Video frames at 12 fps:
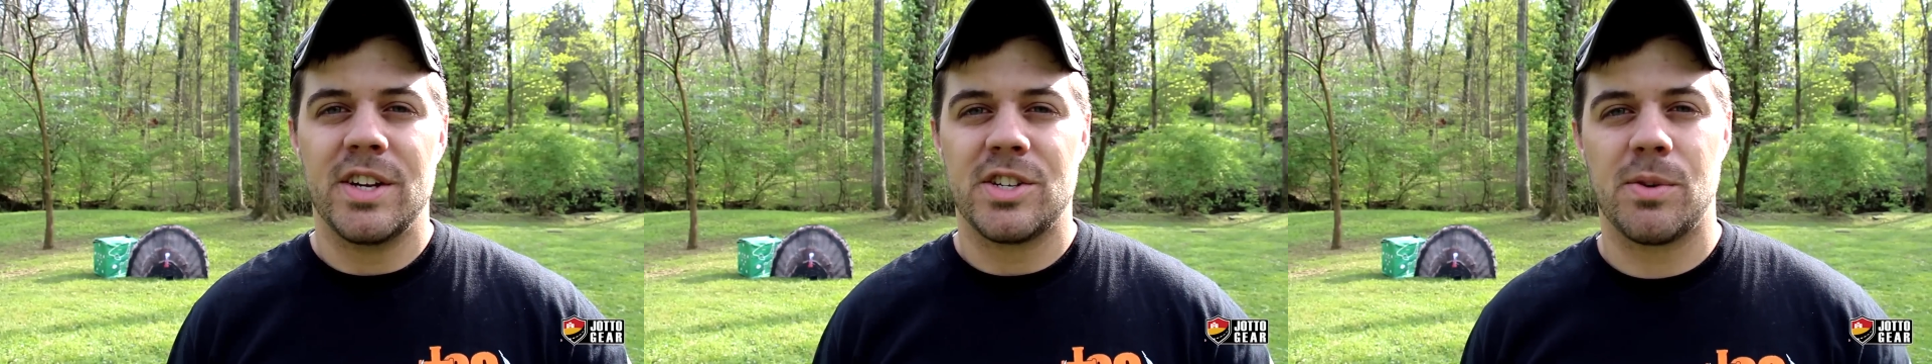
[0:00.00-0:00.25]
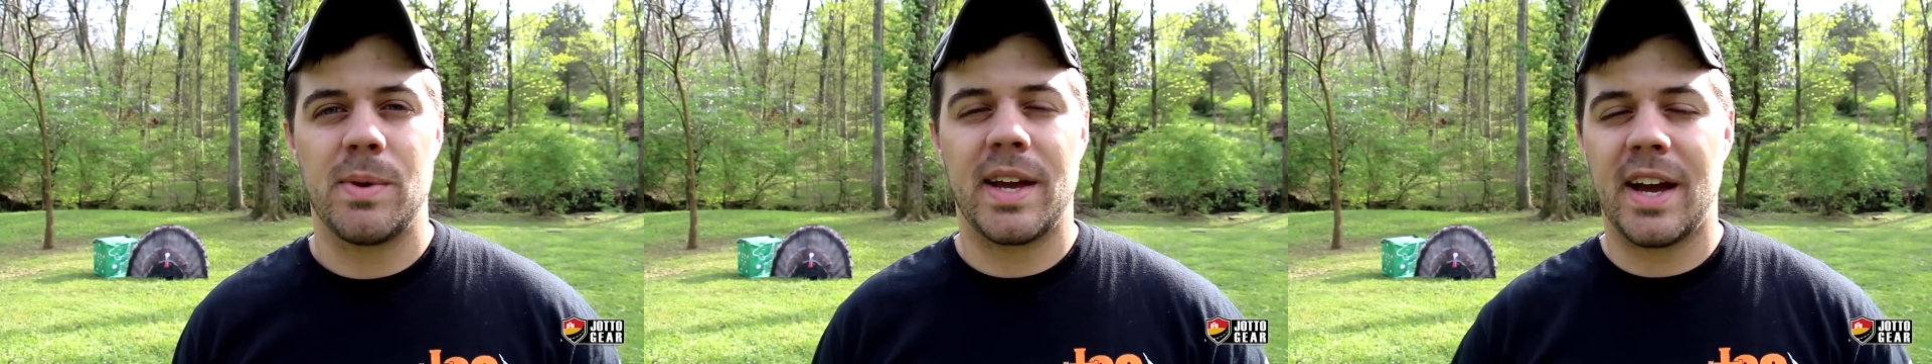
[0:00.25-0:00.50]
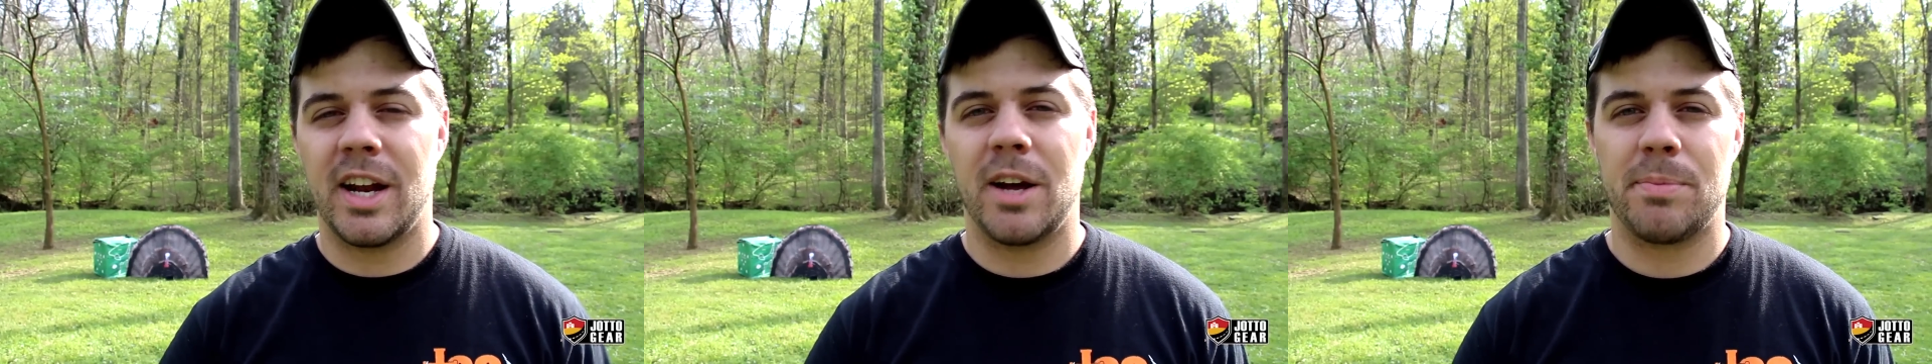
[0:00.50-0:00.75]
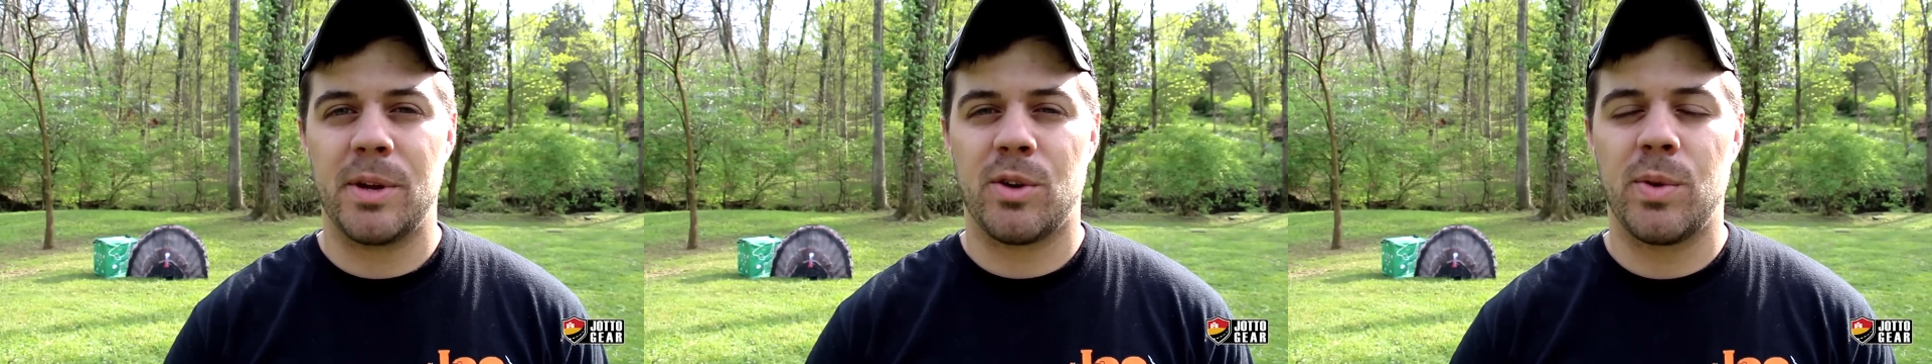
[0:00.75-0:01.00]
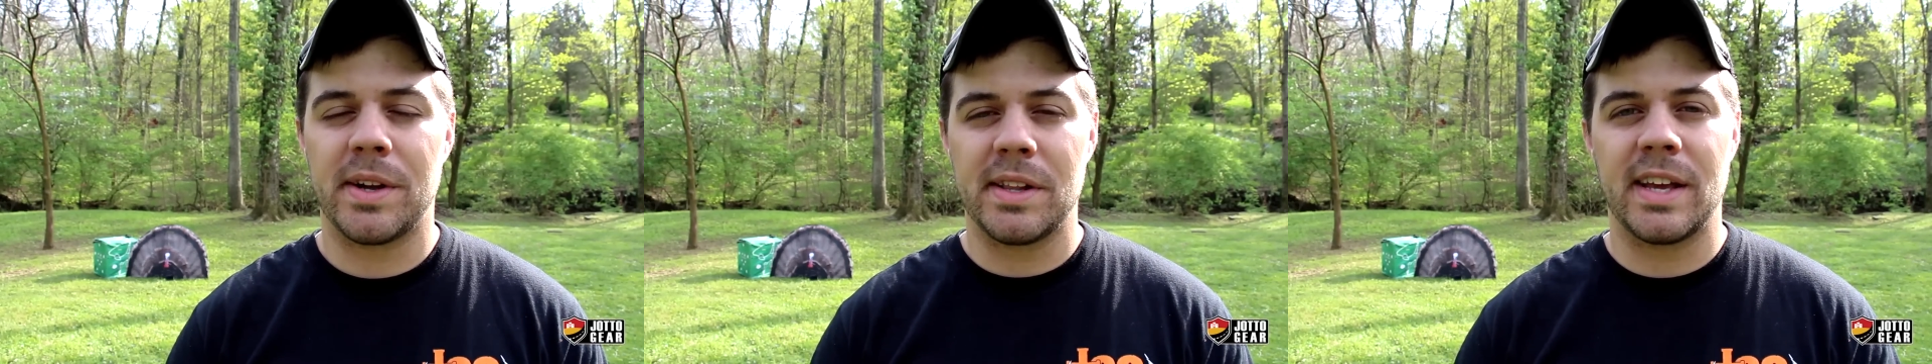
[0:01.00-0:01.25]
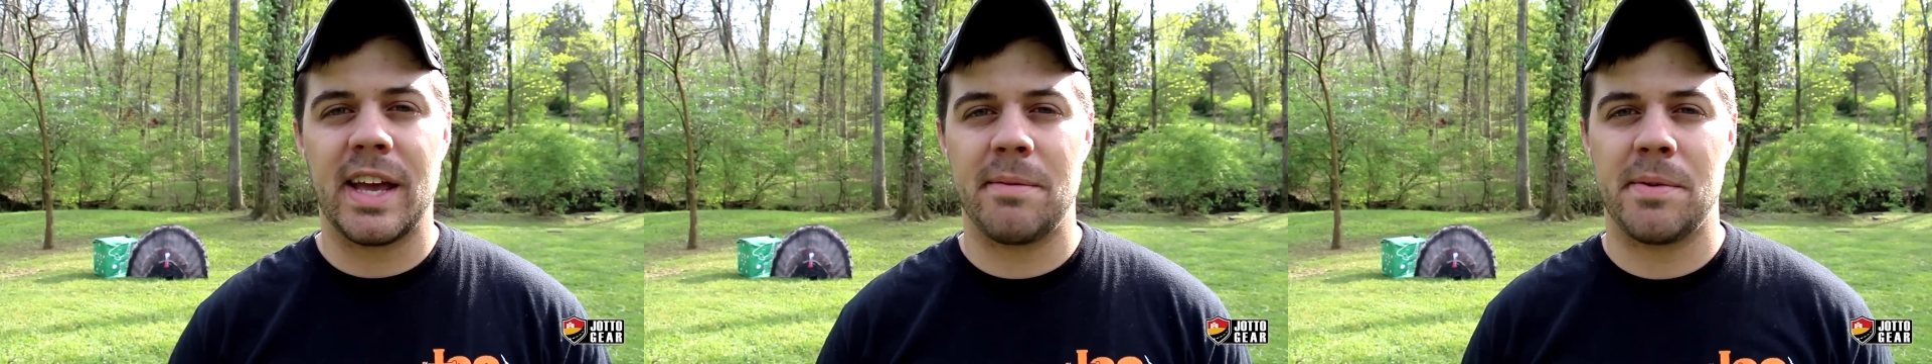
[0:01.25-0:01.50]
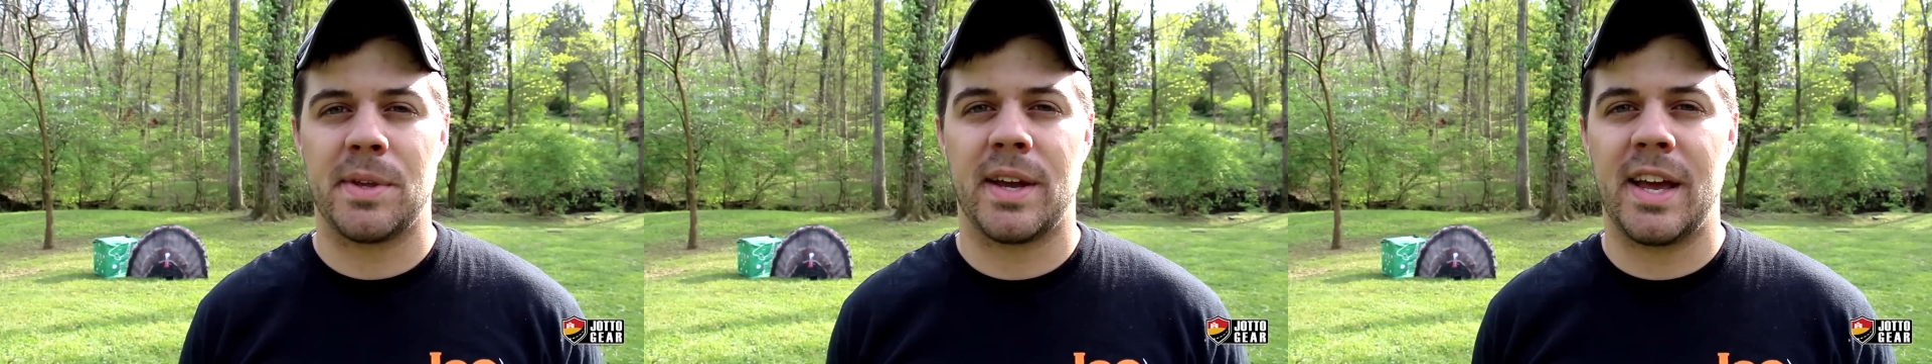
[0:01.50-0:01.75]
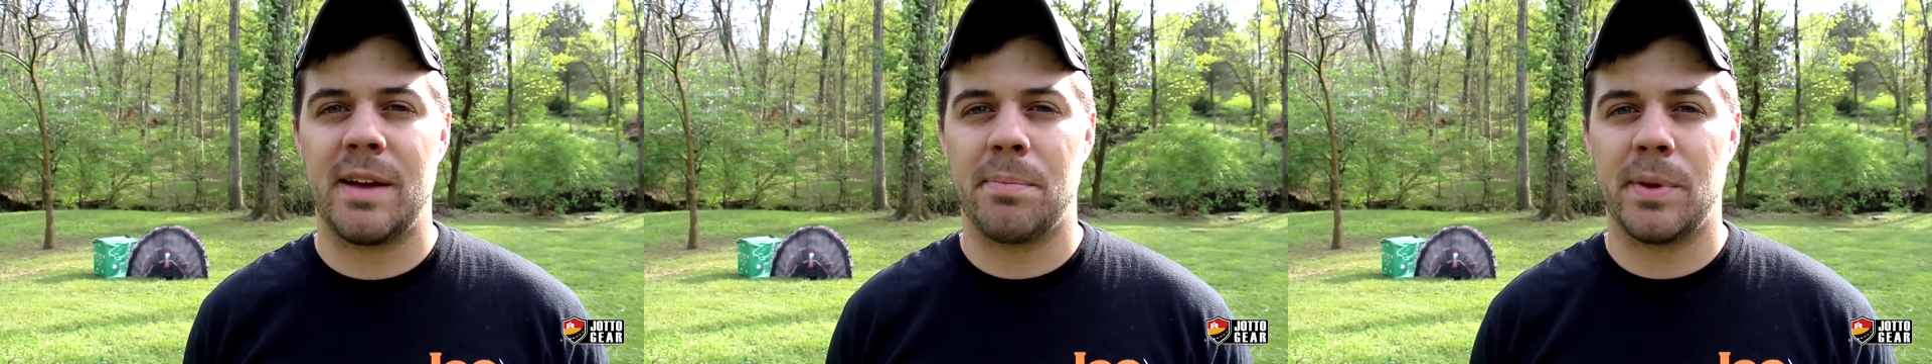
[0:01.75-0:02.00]
So we got up there, quickly came up with the
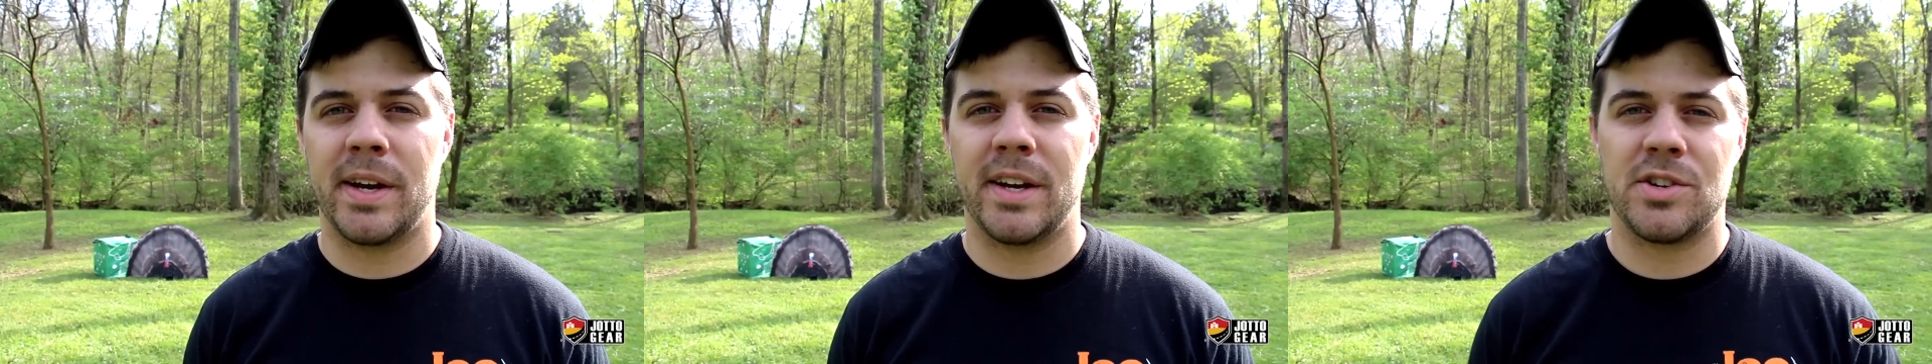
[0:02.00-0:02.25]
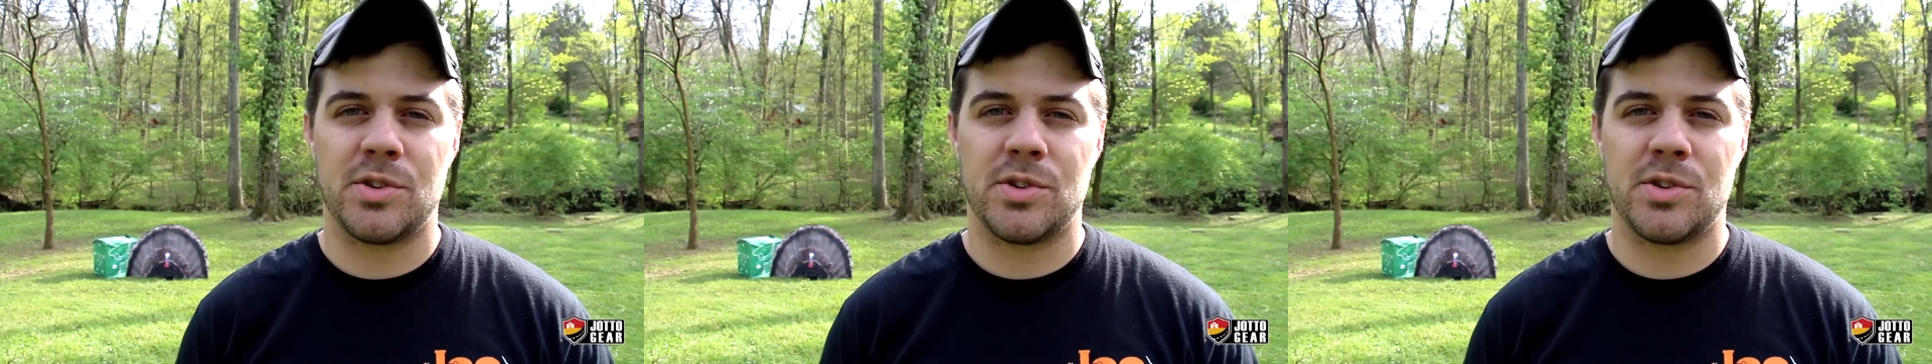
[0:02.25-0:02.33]
game plan.